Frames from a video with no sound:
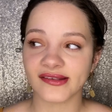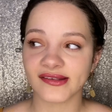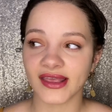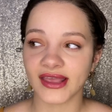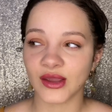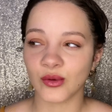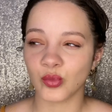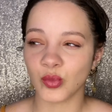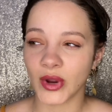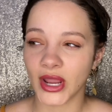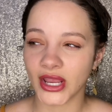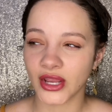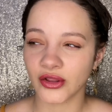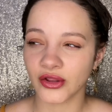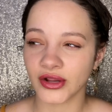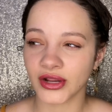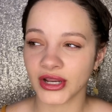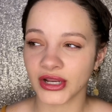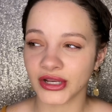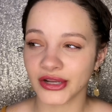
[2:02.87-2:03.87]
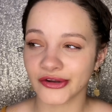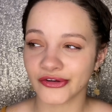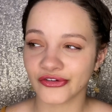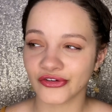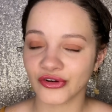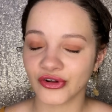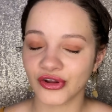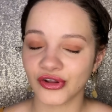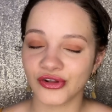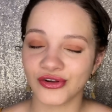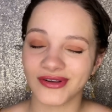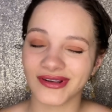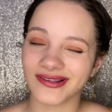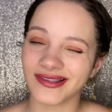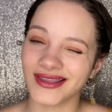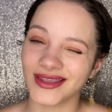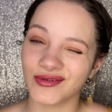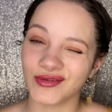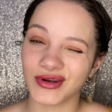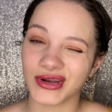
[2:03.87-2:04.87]
a regular conditioner. You just
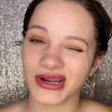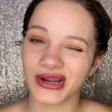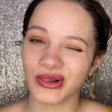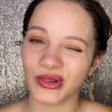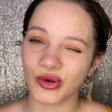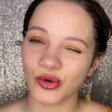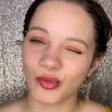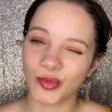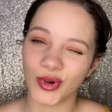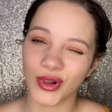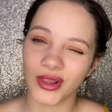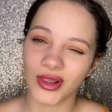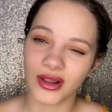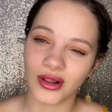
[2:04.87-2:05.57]
leave it in a little bowl